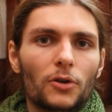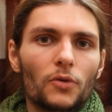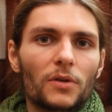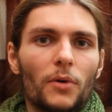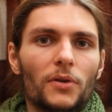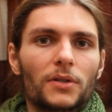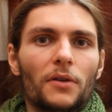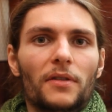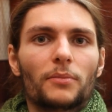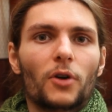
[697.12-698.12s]
glued most
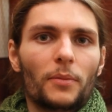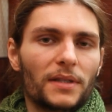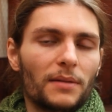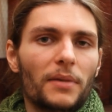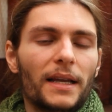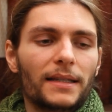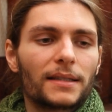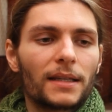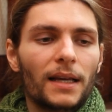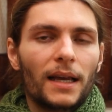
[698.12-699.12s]
of the props in
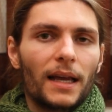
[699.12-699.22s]
place.